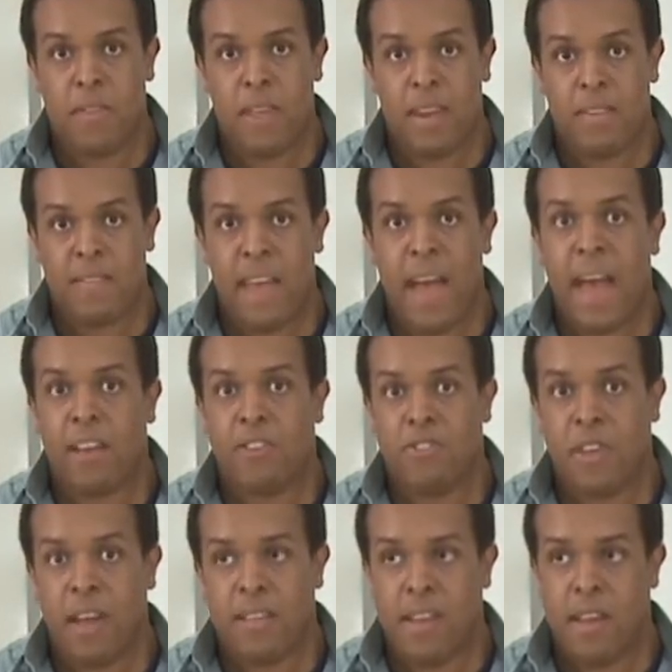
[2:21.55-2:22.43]
that it's
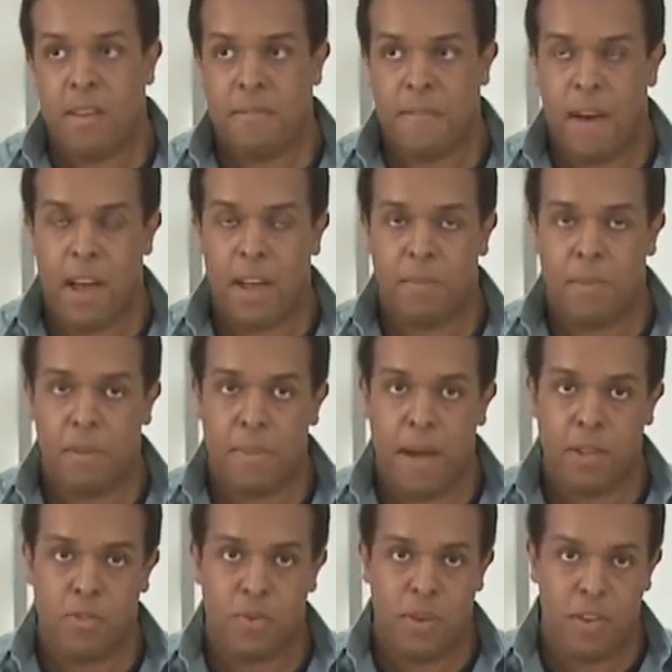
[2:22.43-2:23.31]
actually identifiable
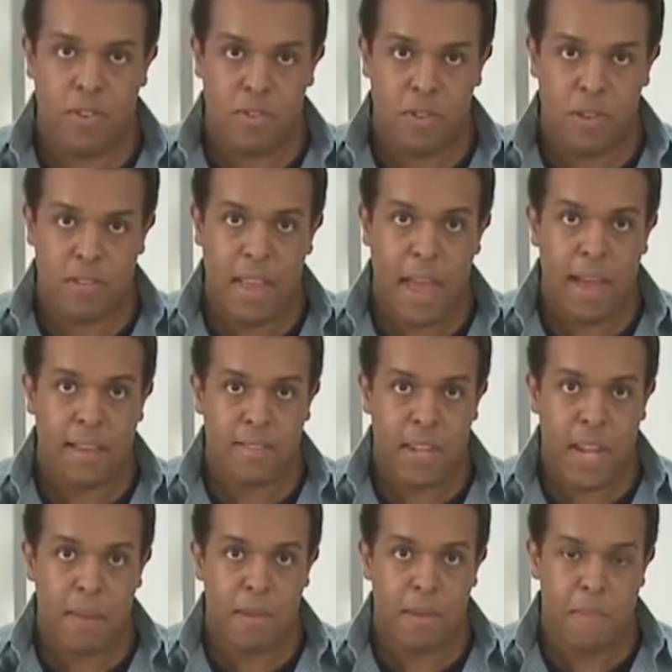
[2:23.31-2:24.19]
by traditional
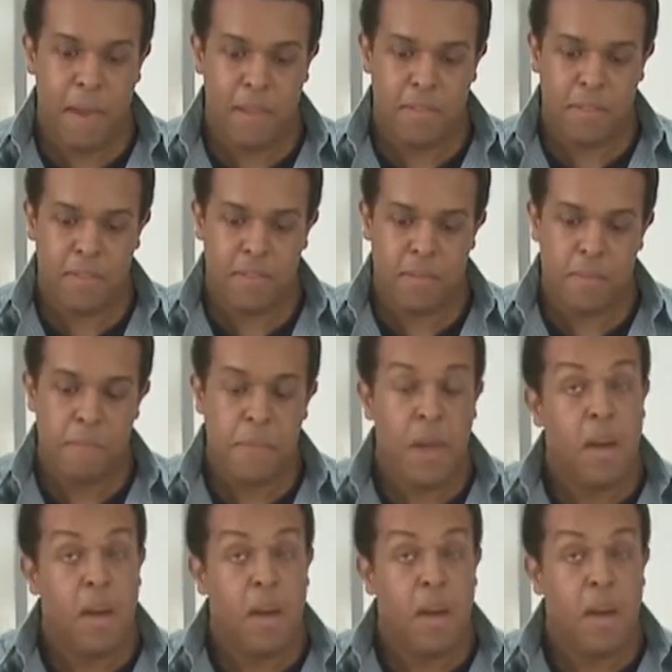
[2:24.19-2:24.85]
taxonomic methods.